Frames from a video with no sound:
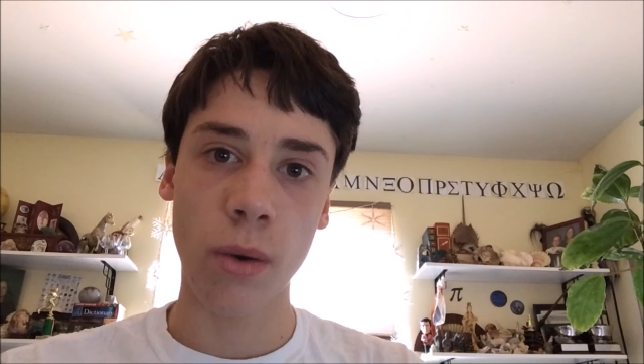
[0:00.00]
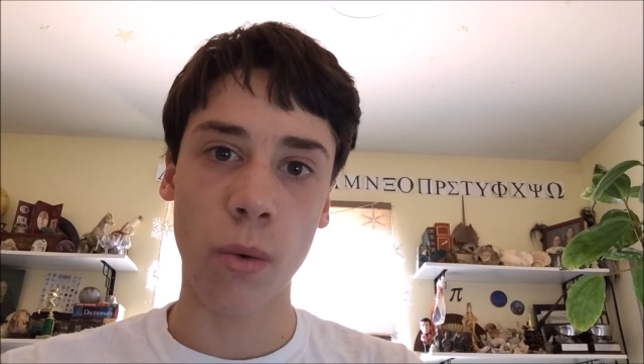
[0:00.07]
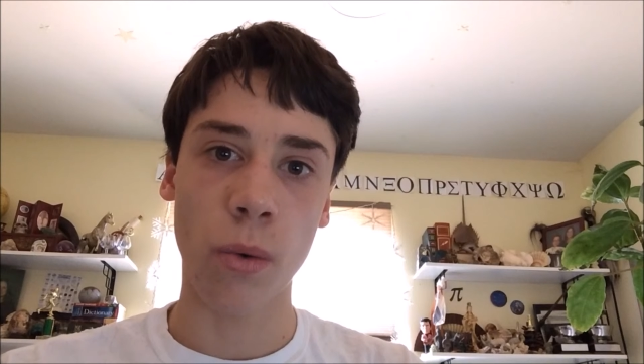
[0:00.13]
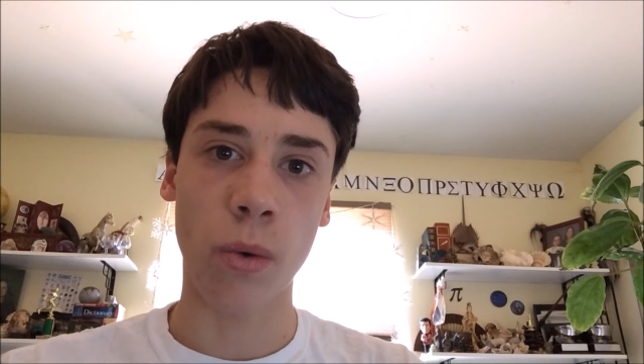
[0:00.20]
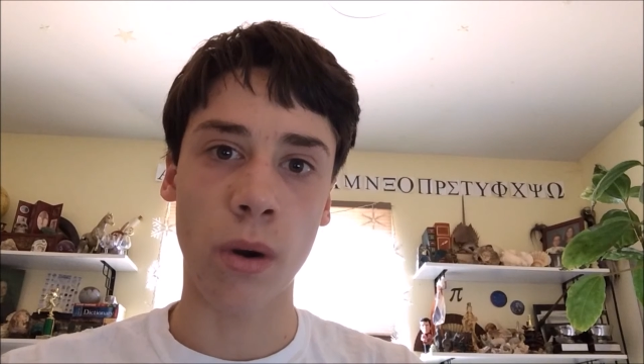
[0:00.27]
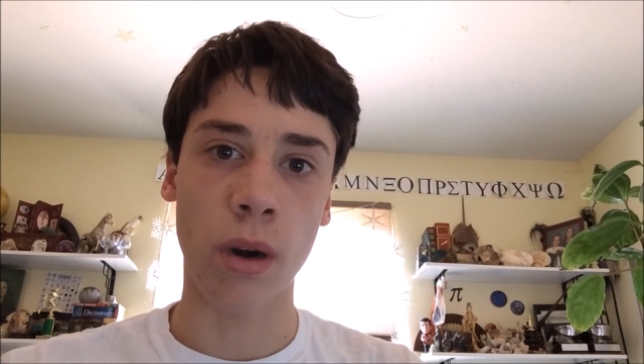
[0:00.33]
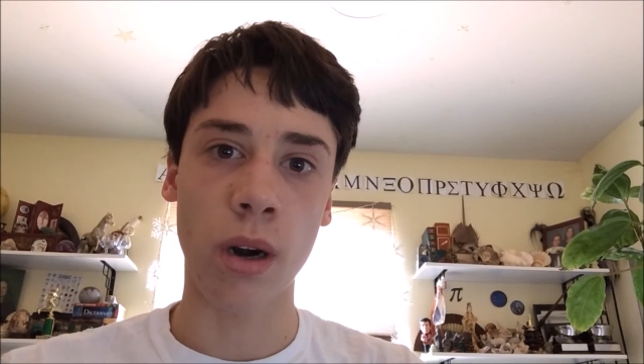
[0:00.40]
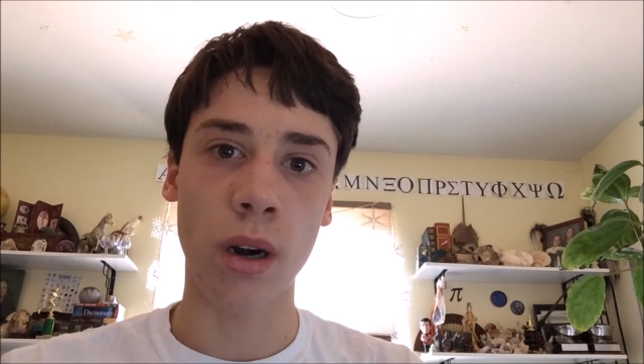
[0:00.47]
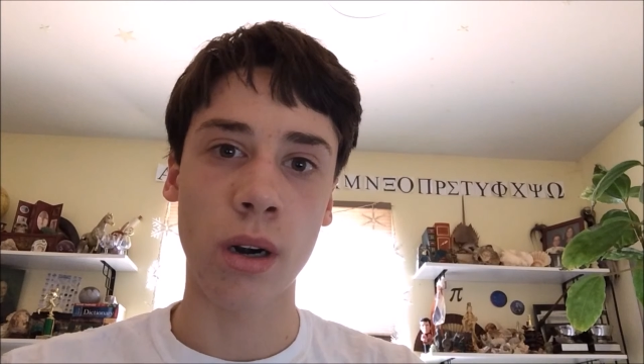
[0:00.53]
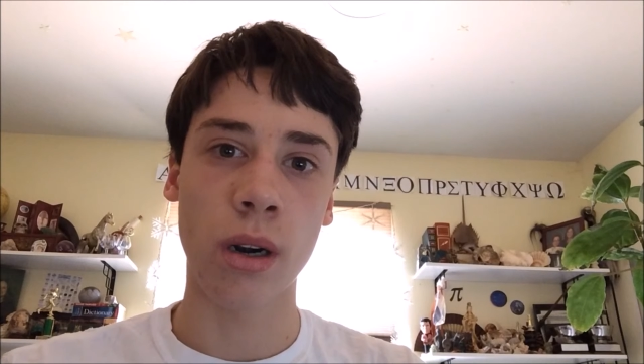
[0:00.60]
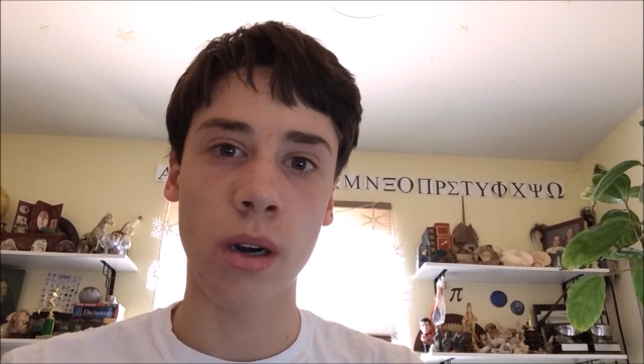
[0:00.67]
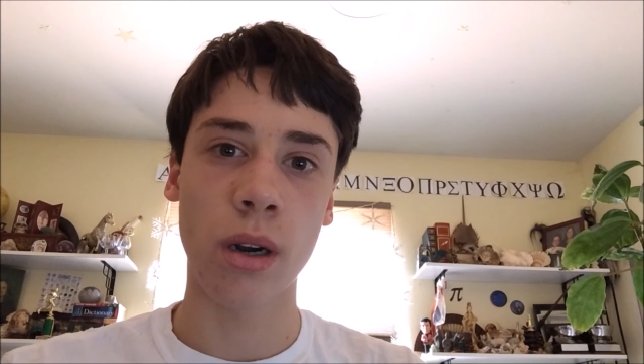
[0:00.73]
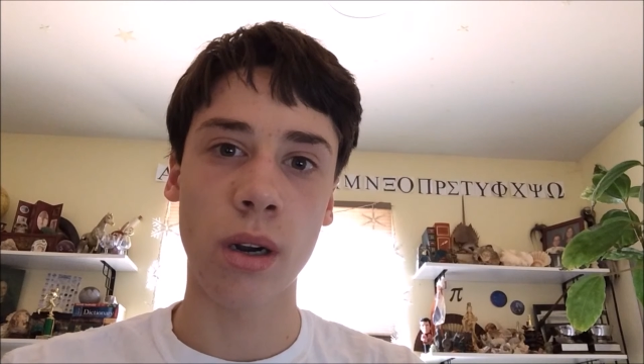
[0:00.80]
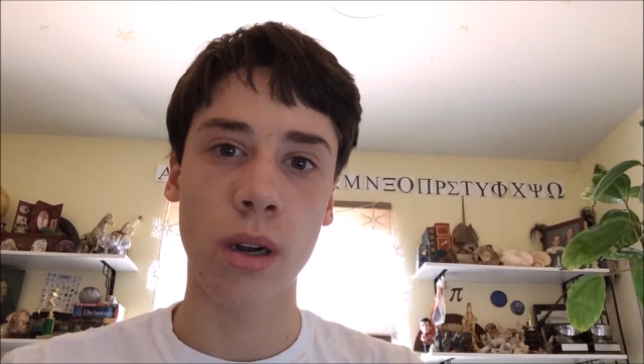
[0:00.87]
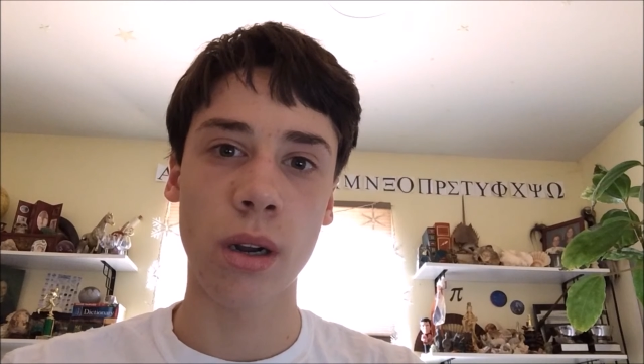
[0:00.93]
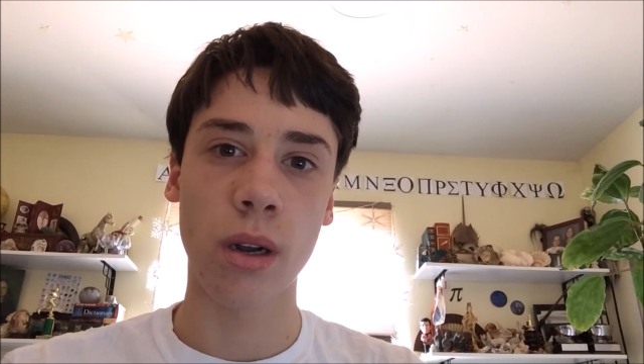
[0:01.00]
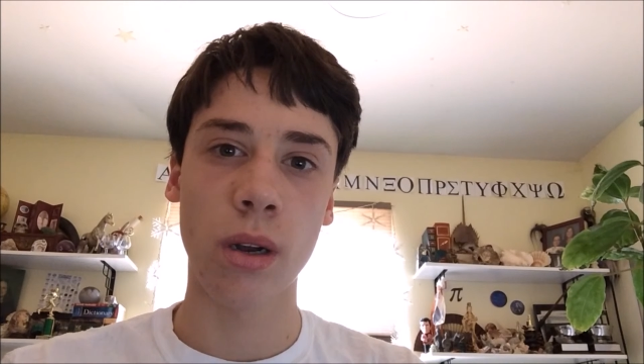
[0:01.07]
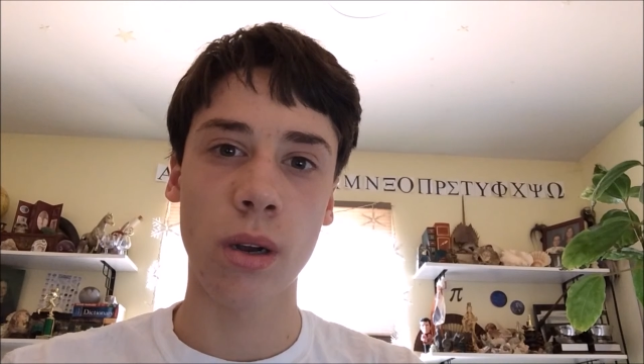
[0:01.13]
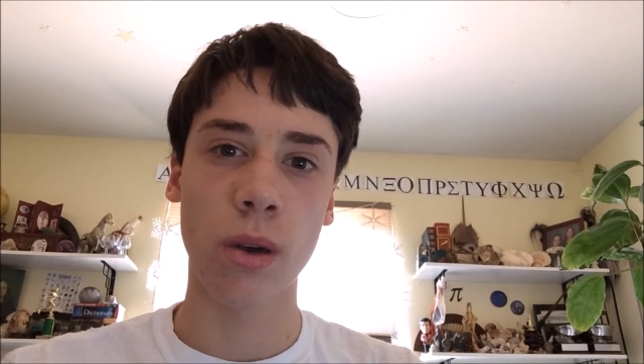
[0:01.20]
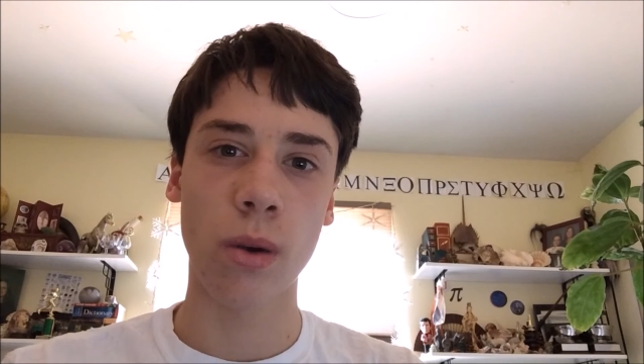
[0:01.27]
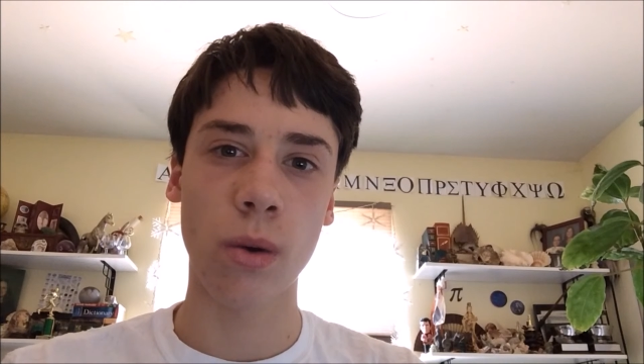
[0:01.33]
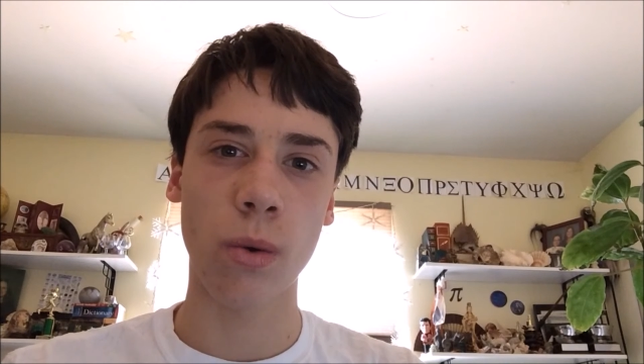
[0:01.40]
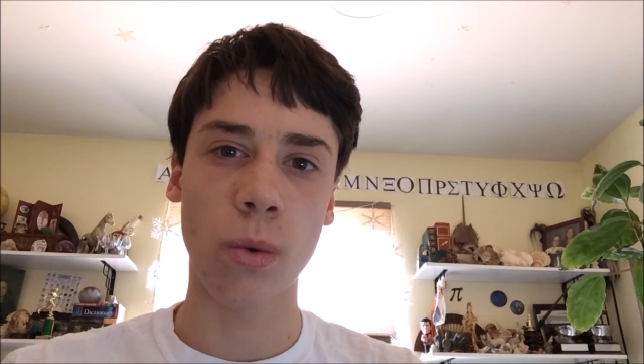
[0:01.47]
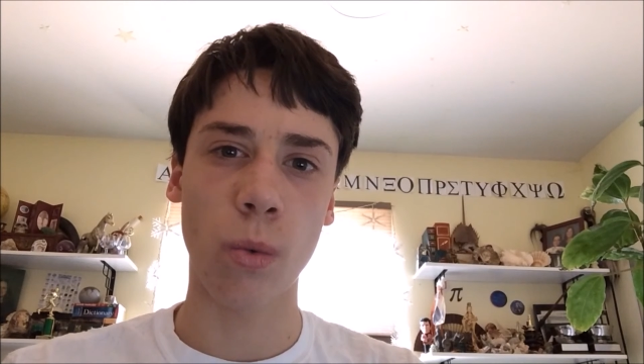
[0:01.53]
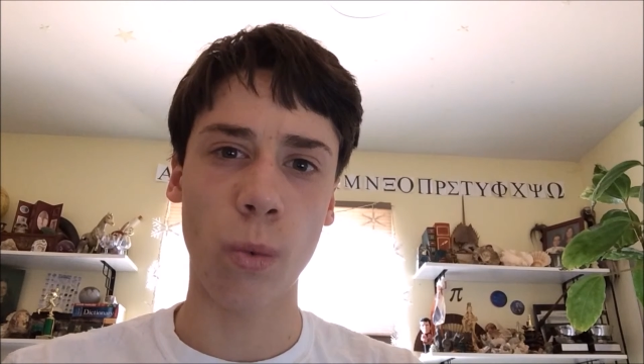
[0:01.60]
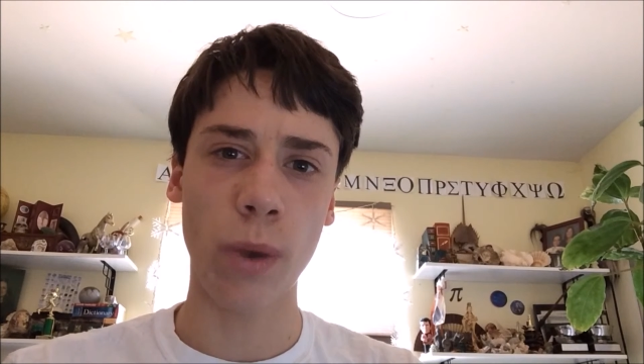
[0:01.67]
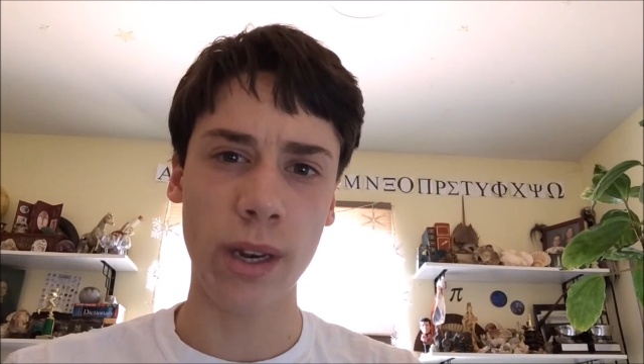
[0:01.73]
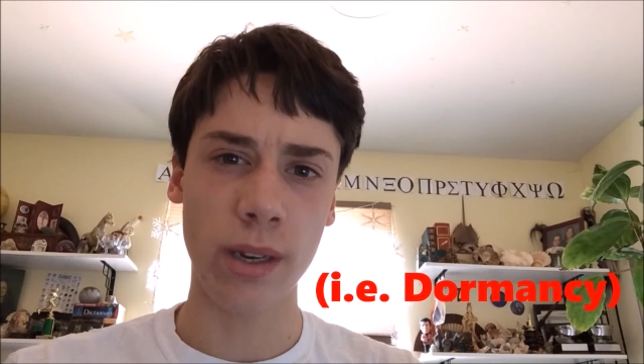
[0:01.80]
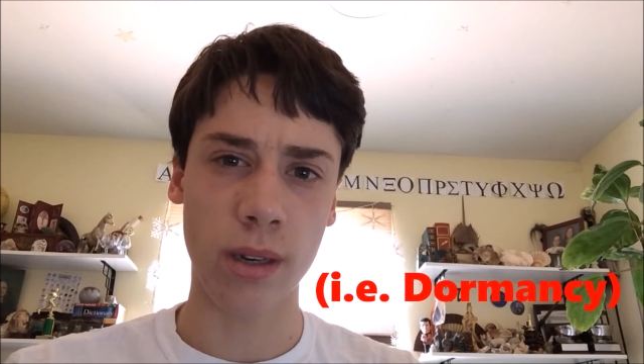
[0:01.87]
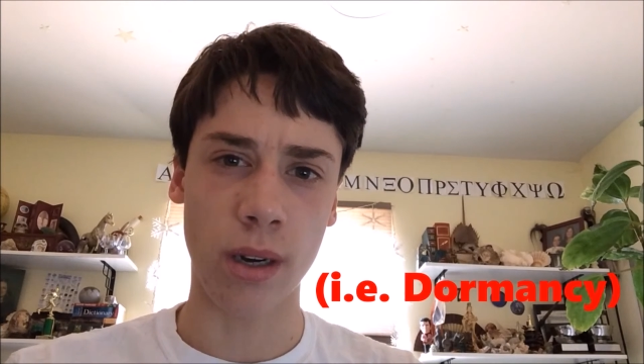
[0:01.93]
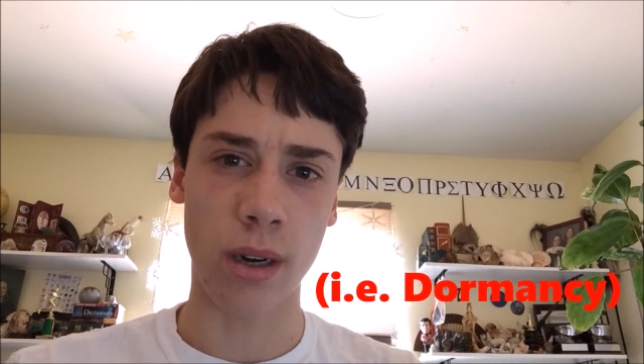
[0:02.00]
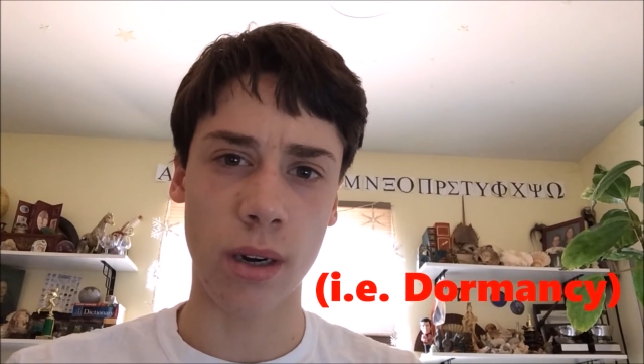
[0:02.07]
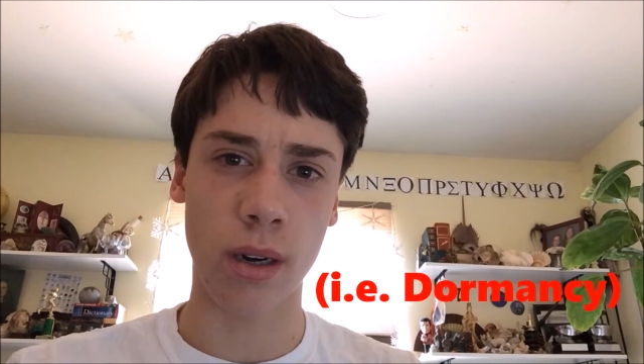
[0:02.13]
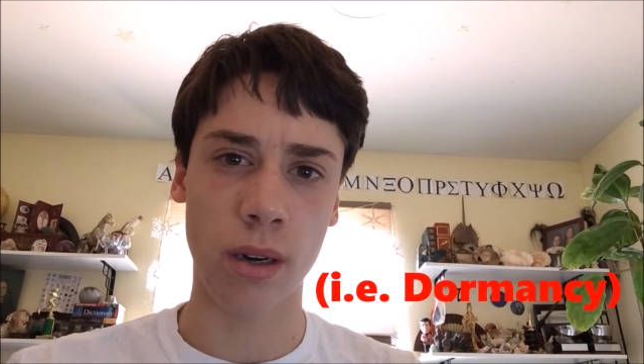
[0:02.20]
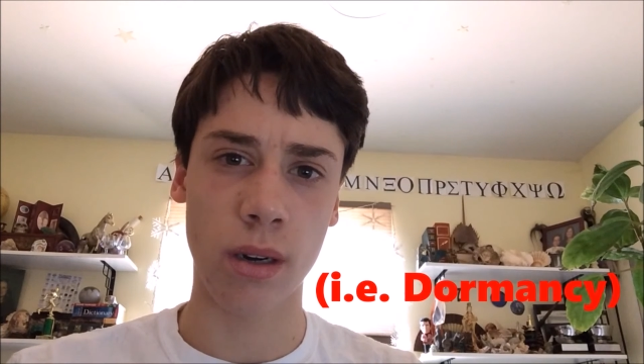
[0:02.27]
or winter.